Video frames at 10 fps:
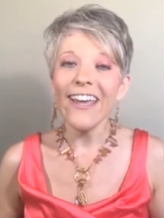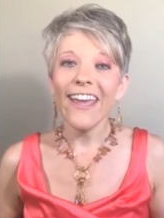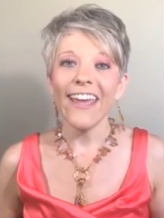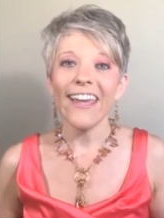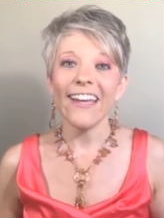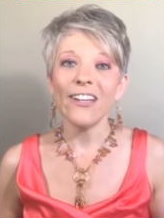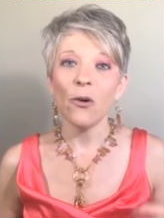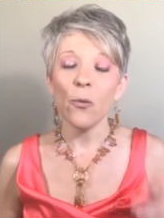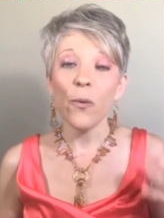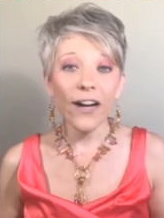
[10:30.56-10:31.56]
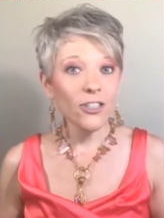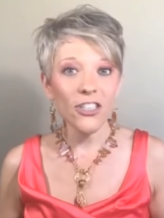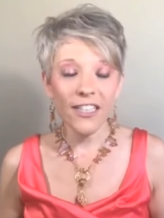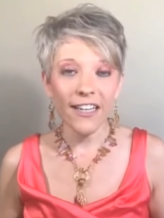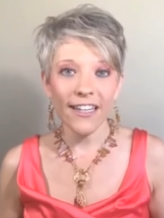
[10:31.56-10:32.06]
and
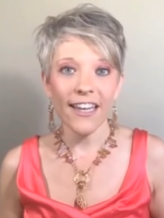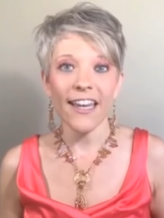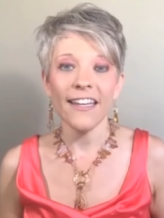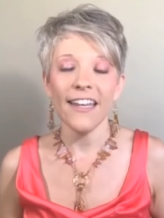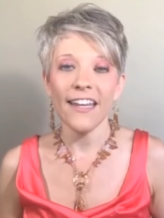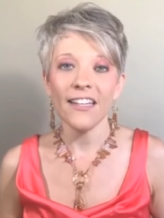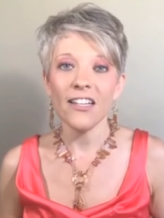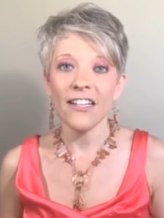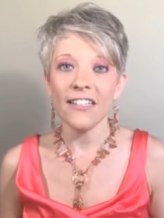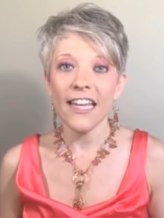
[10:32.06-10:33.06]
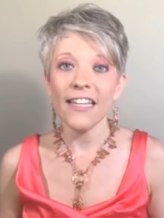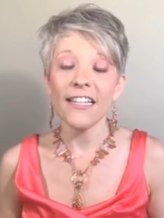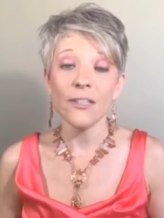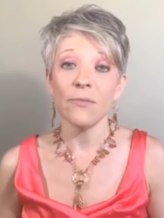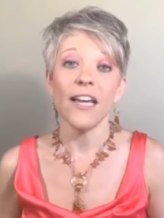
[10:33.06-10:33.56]
watching it again, and taking
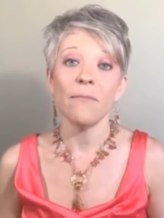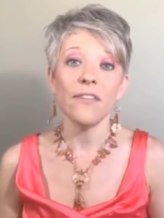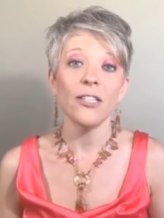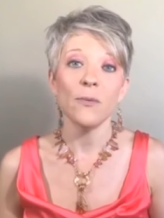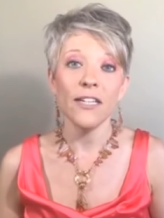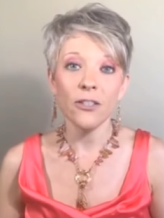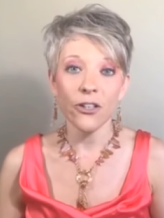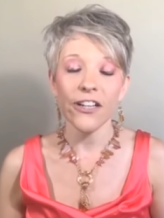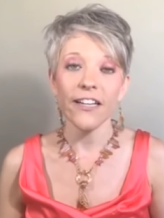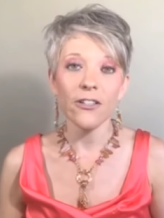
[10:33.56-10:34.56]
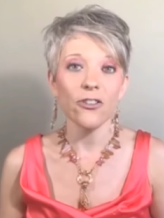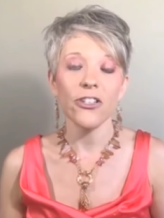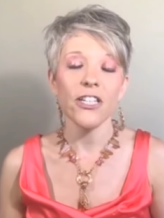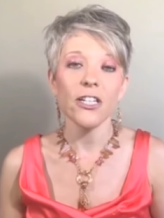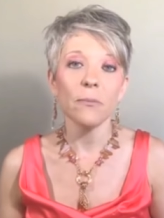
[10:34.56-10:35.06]
some time this week to create a
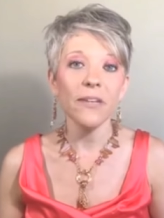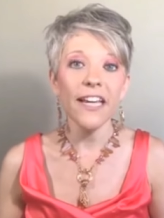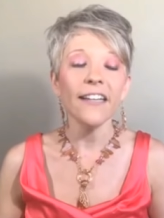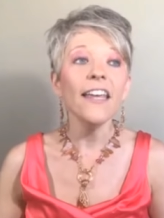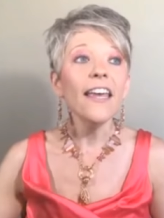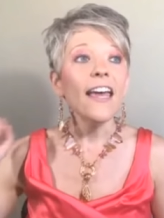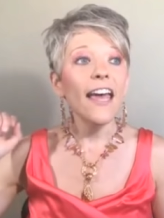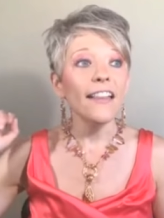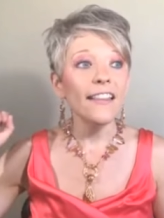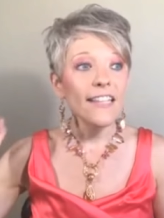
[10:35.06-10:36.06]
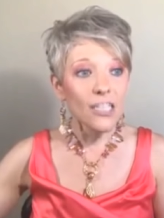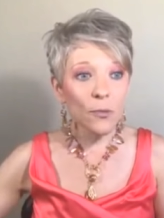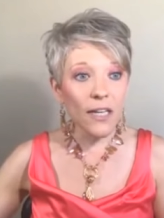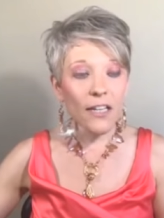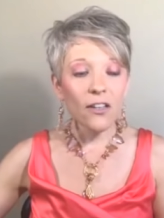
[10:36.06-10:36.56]
strategic plan. And this
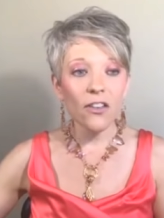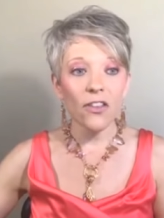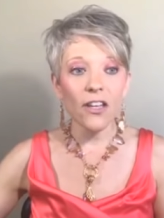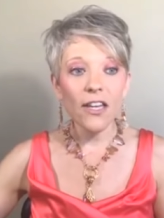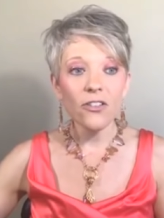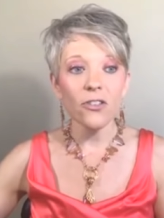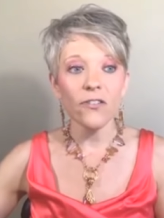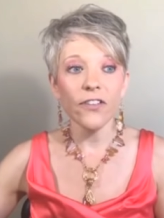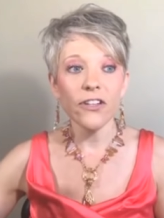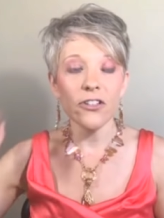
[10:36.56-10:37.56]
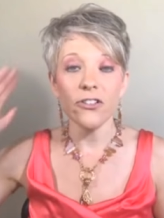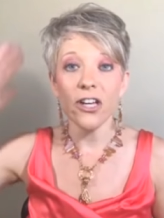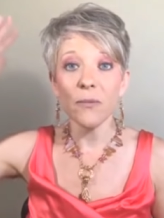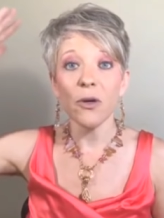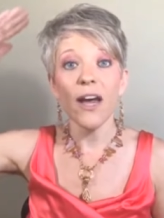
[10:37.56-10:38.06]
week, the Angels and Fairies are
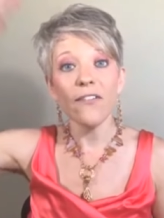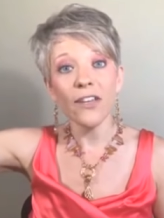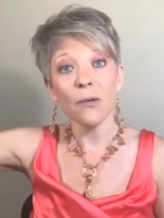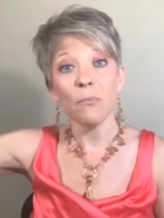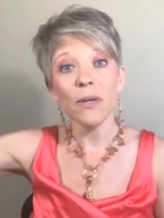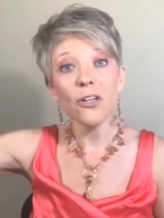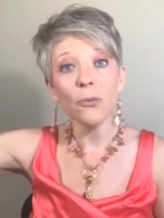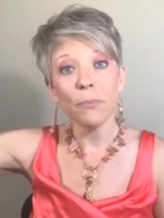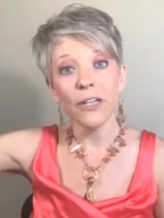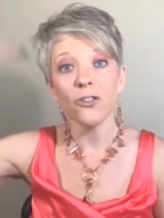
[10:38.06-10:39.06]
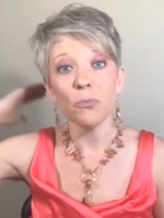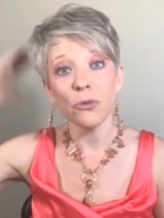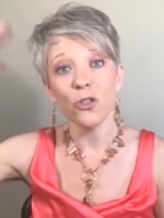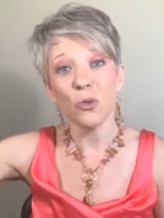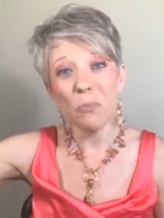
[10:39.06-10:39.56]
talking about having a bigger picture
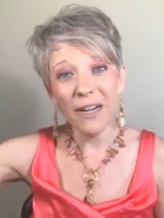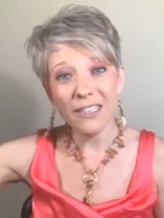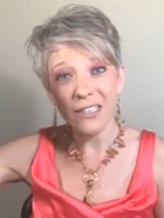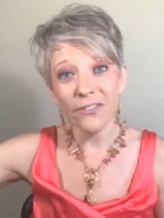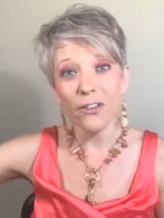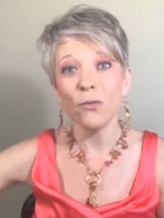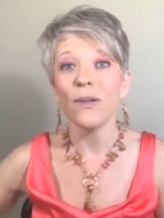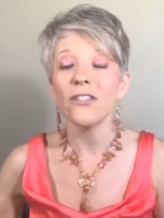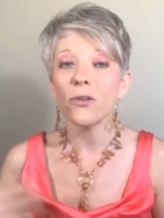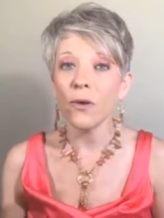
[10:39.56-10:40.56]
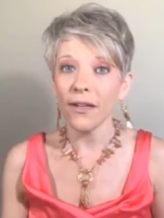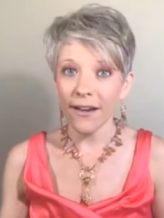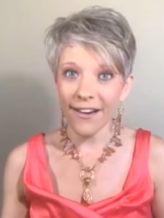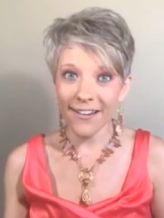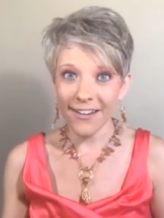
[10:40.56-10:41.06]
perspective of what's going
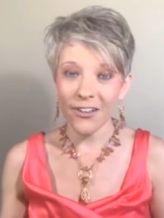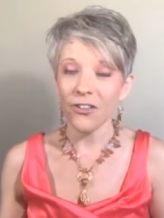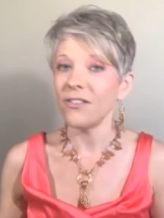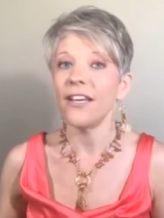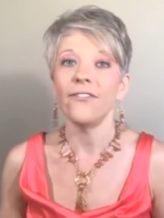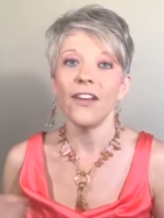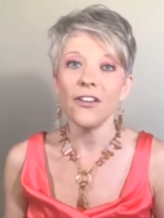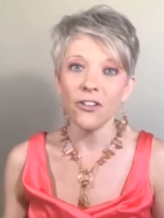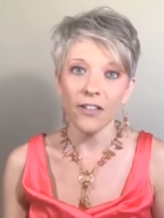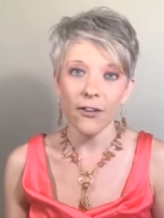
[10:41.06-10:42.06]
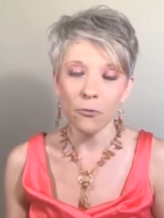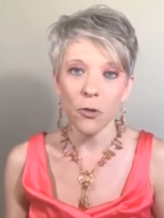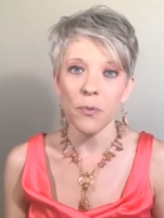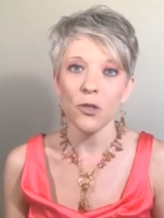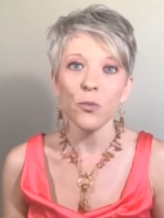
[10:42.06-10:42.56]
on in your life and your life
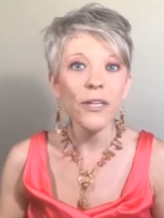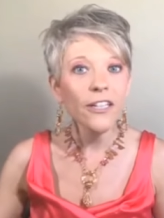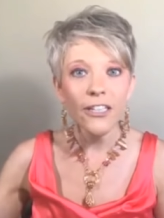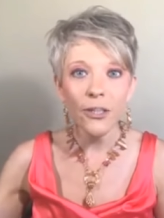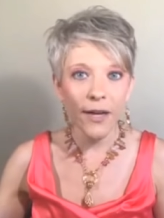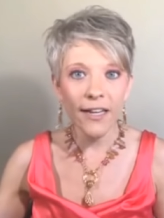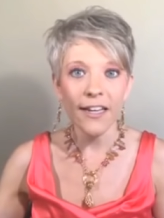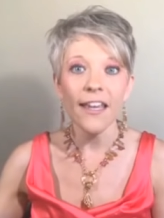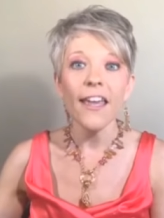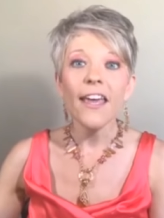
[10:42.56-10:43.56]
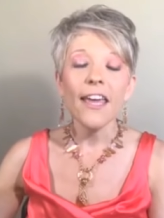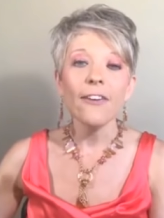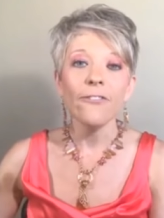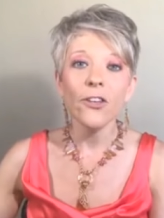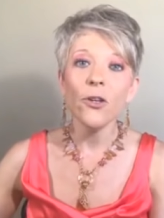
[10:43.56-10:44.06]
purpose. Where are you heading?
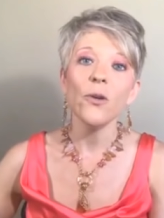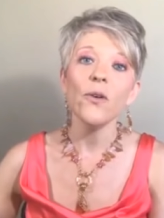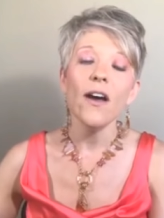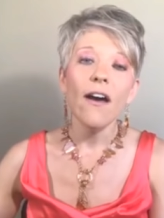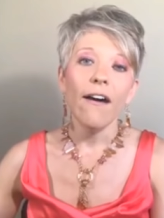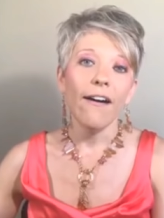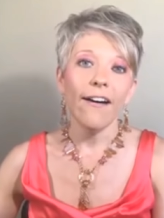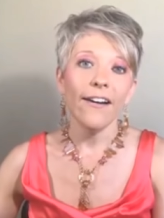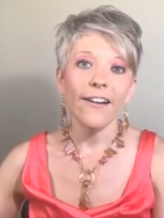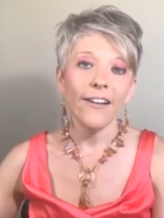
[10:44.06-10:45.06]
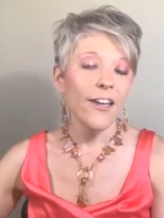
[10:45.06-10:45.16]
If you are,